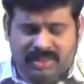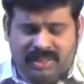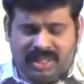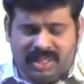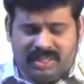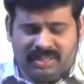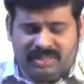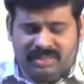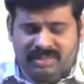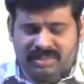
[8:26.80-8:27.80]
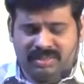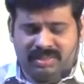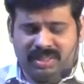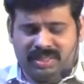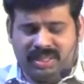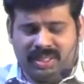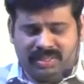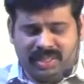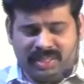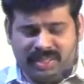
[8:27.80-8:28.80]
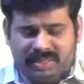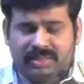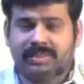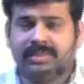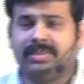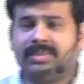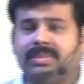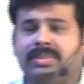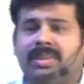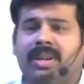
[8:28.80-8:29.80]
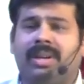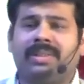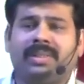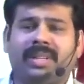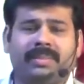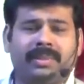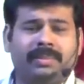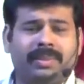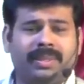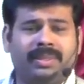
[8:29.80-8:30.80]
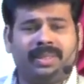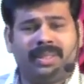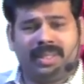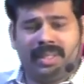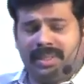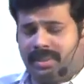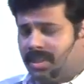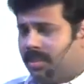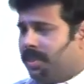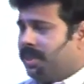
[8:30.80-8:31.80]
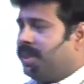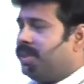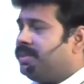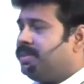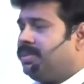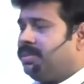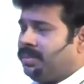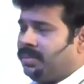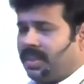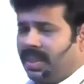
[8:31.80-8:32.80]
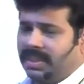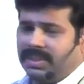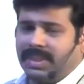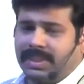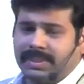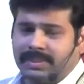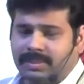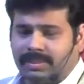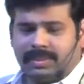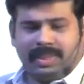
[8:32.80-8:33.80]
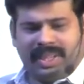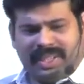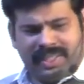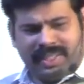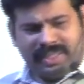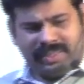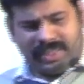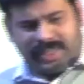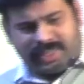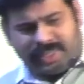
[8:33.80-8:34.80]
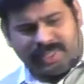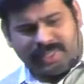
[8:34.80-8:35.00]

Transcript: Again, it's not working. Are you getting my point? He told me the result. Again not working.